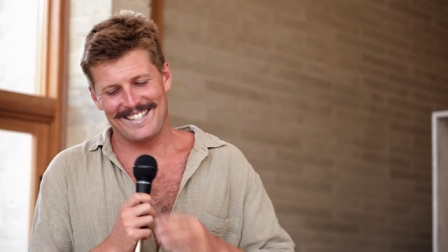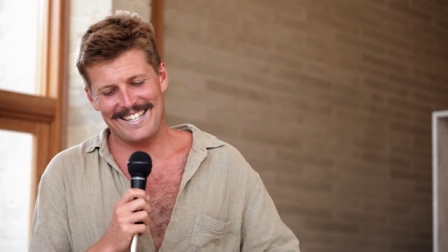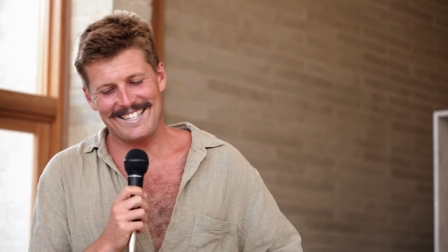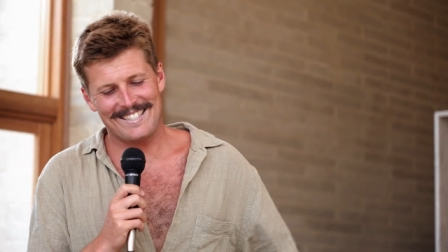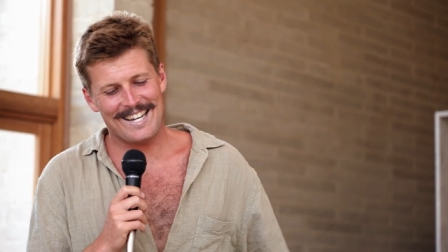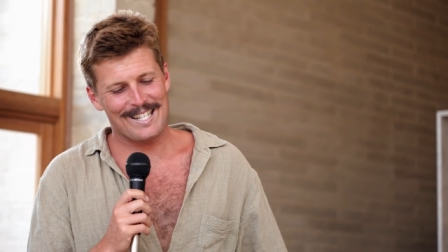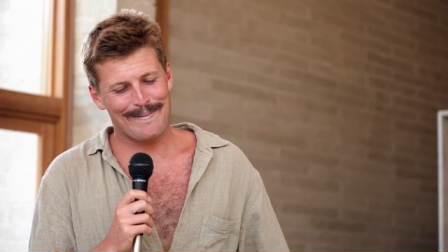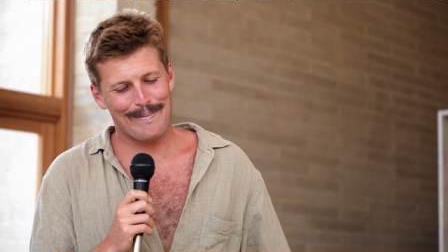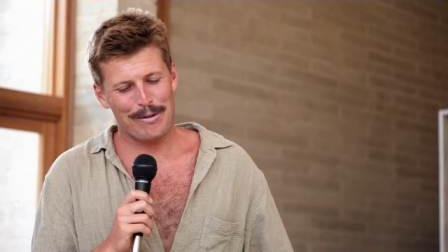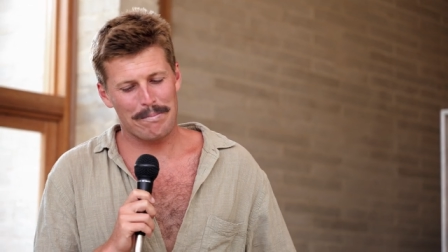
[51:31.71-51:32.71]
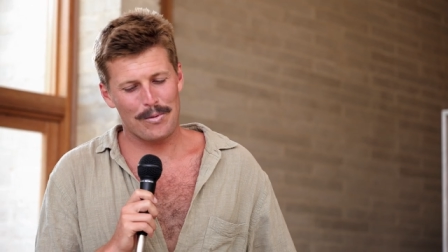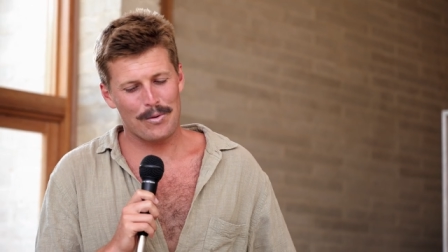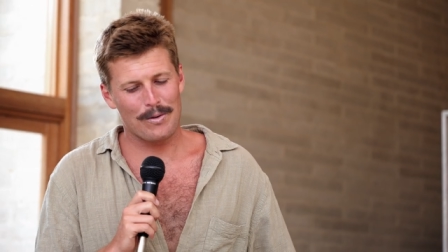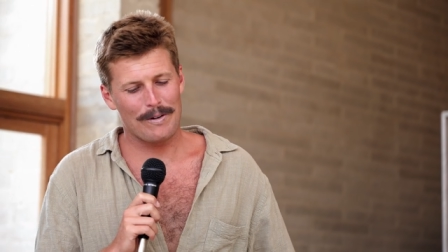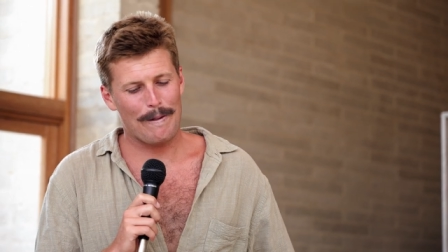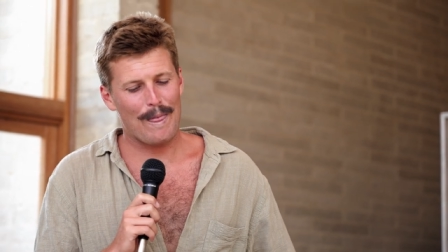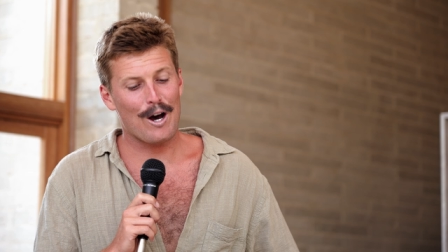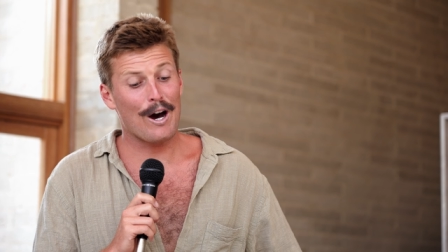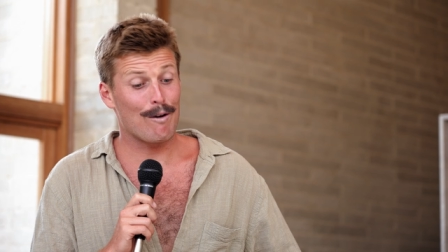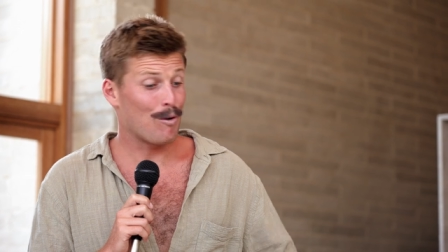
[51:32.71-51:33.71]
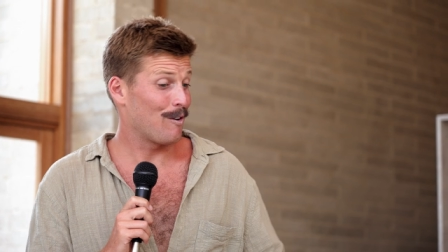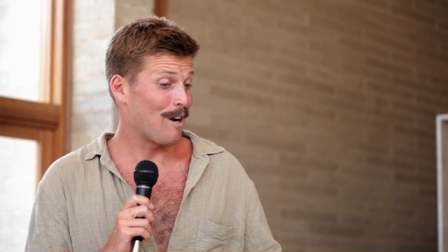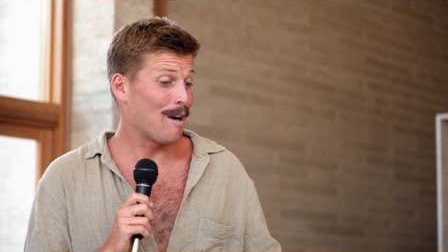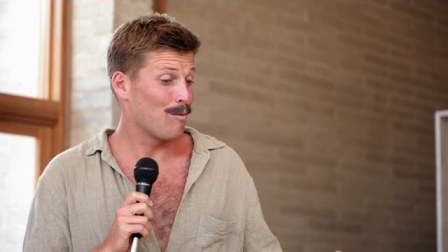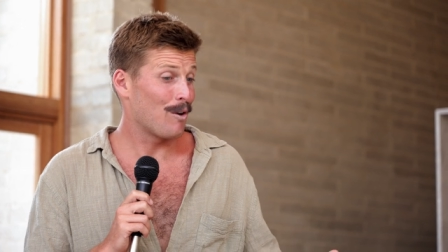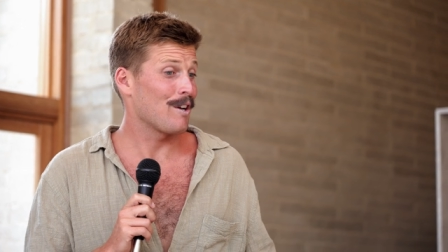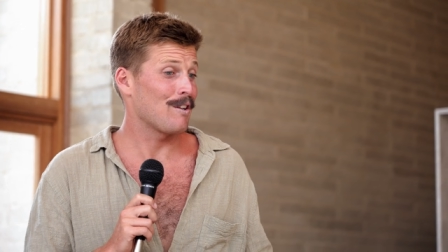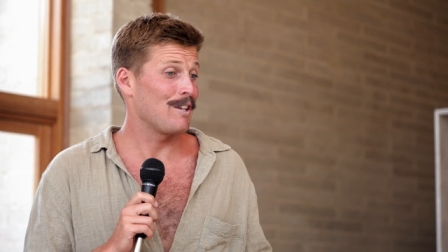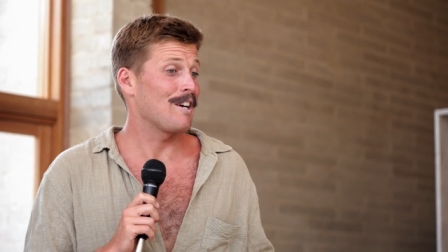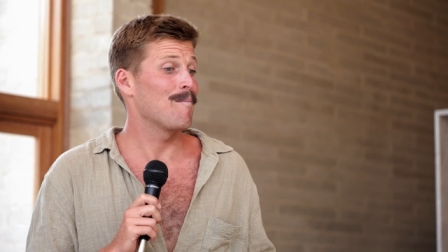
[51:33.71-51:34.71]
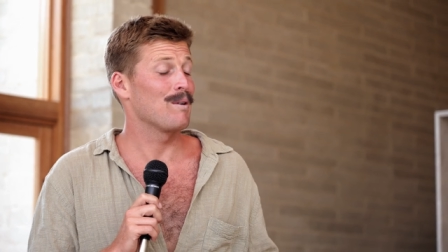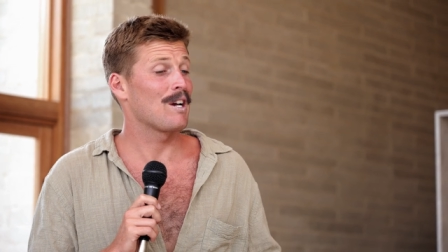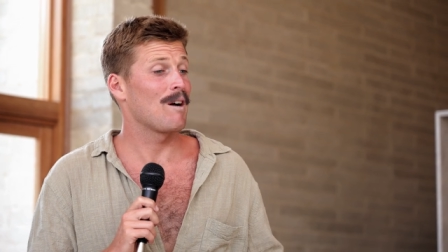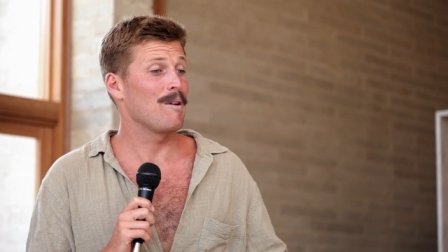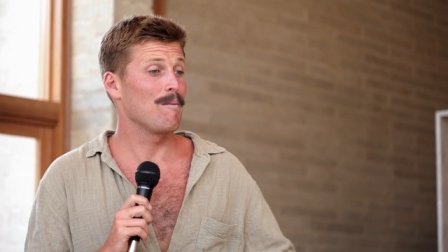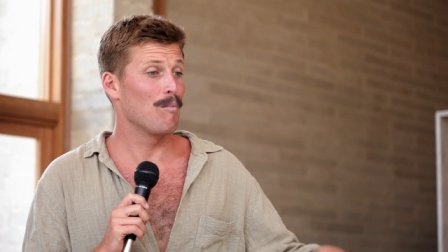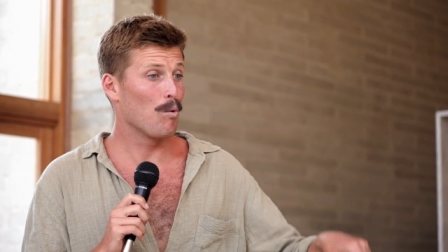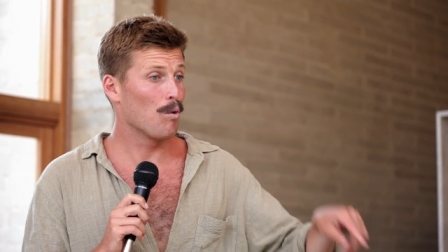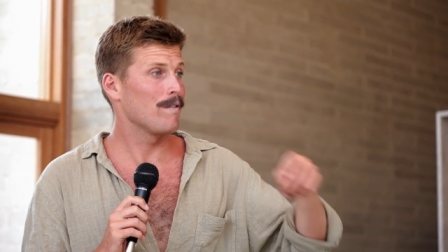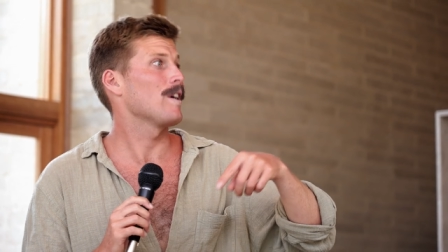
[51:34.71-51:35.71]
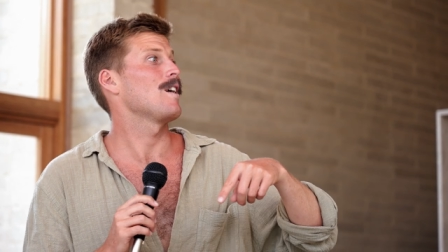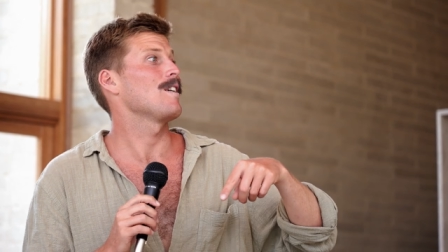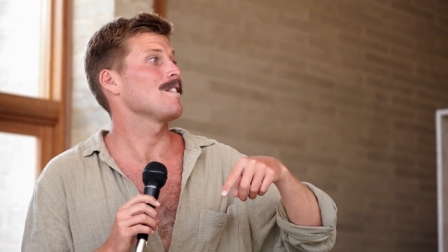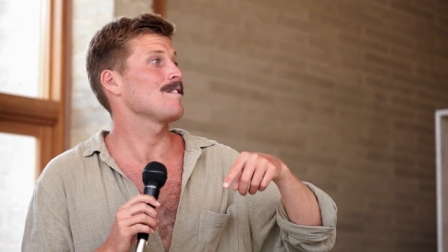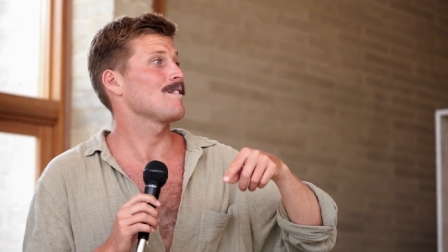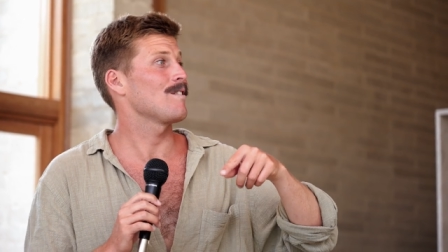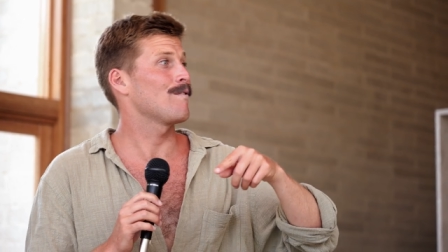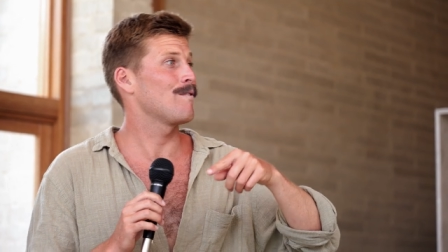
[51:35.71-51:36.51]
these days more and more reorganize iron- ironically i'm becoming more of an artist